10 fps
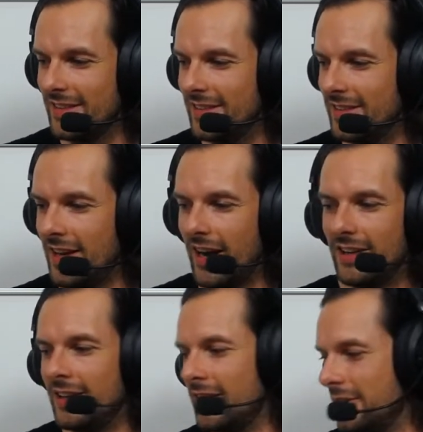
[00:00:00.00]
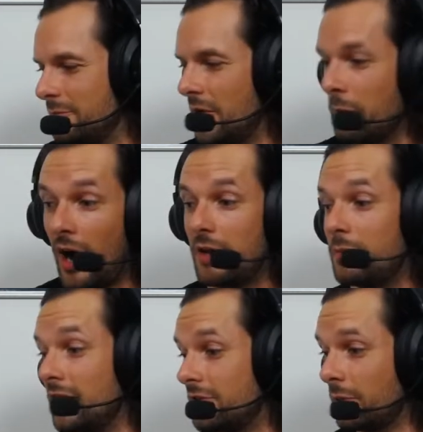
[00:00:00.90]
yeah, it might
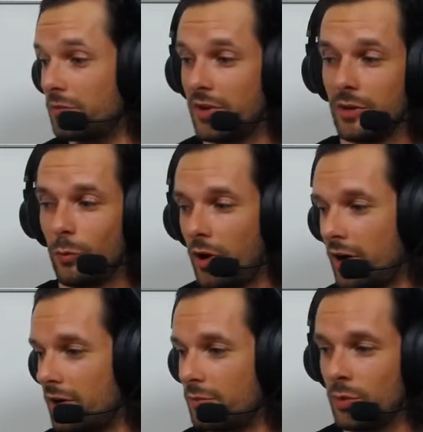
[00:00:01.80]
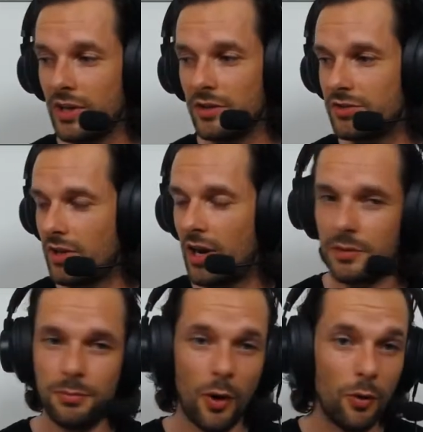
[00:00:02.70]
be something where we can start
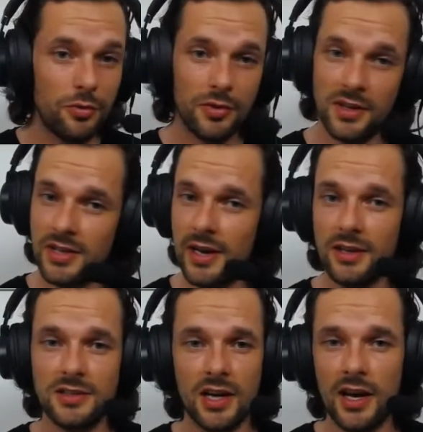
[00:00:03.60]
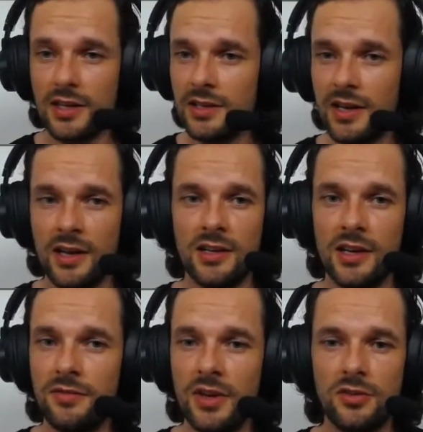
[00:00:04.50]
both Attack on Titan and
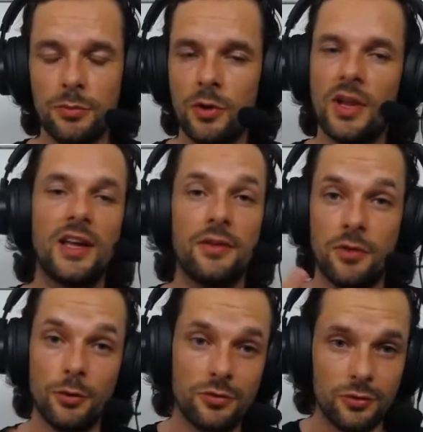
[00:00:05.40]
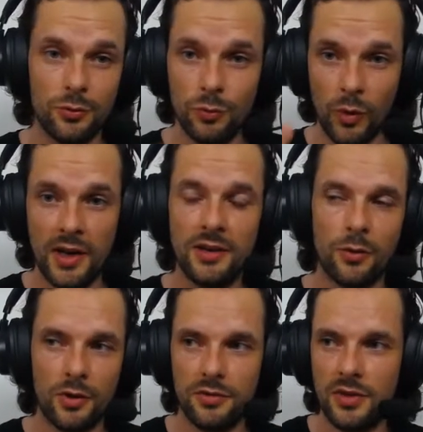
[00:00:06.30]
Invincible. Like if those two win
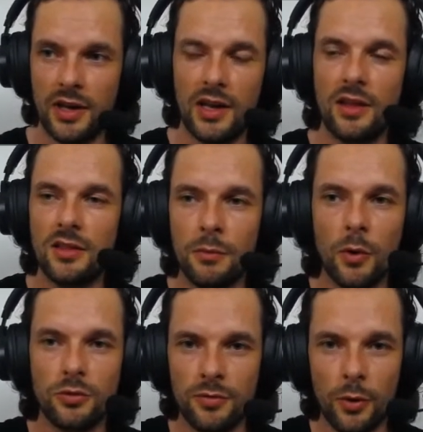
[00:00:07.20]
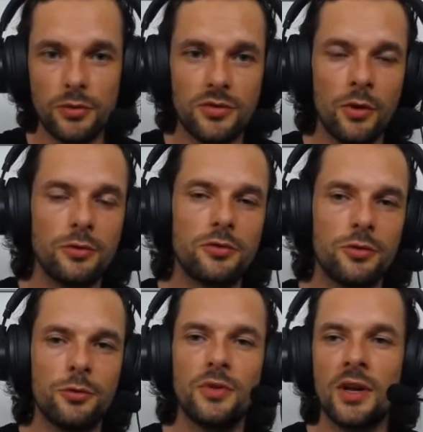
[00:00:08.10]
or if they get the most votes, those
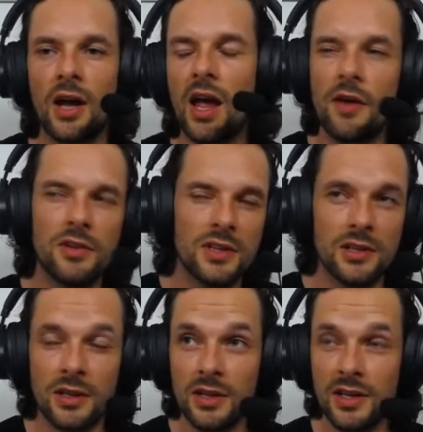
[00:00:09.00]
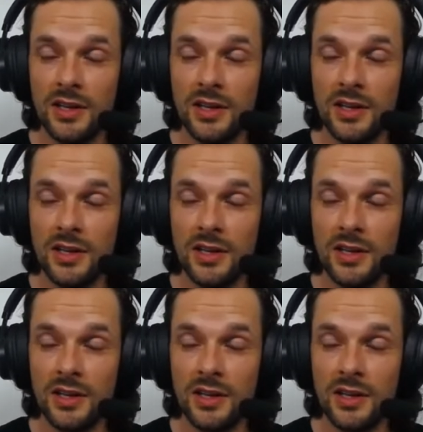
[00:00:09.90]
two, then I have a little